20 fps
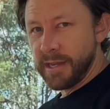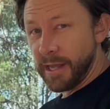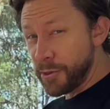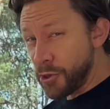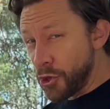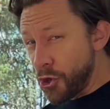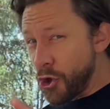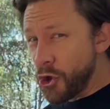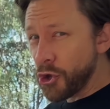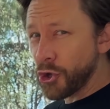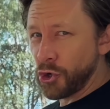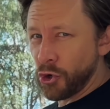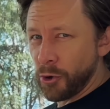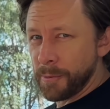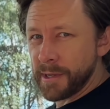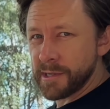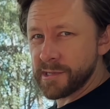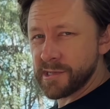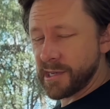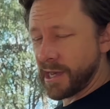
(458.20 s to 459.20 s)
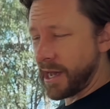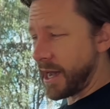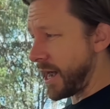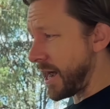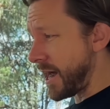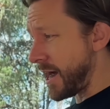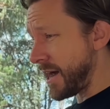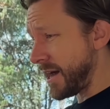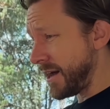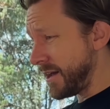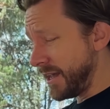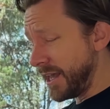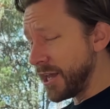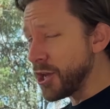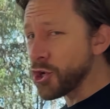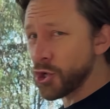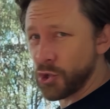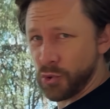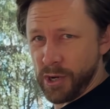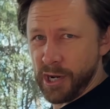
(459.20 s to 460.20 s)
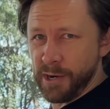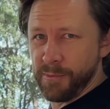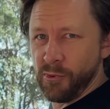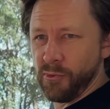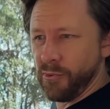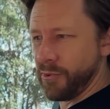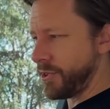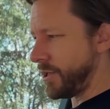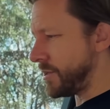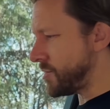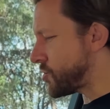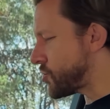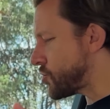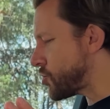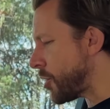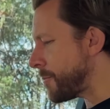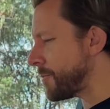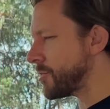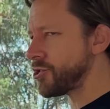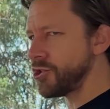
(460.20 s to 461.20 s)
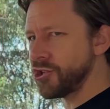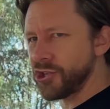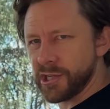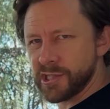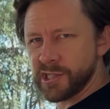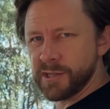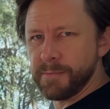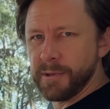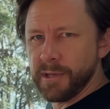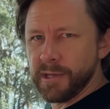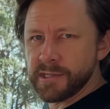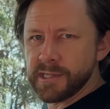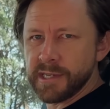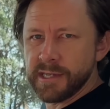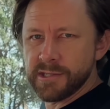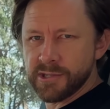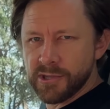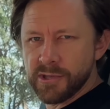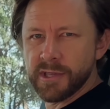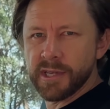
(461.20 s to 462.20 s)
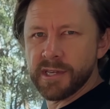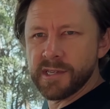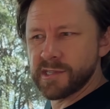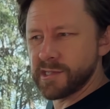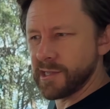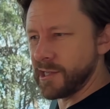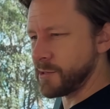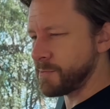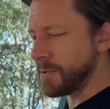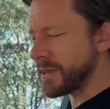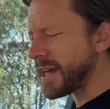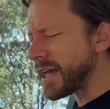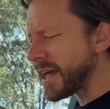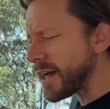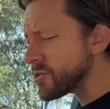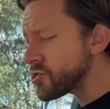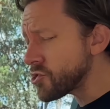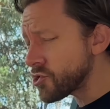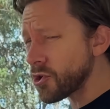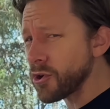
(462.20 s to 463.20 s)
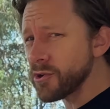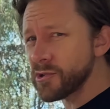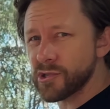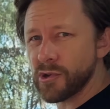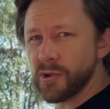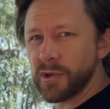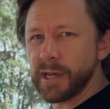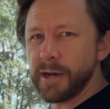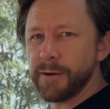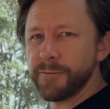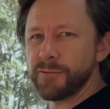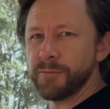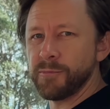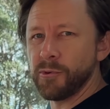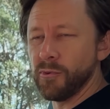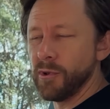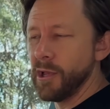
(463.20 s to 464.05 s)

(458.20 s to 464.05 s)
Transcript: Now, the ergonomics are incredible. There's so much adjustability to these seats, but they are so comfortable.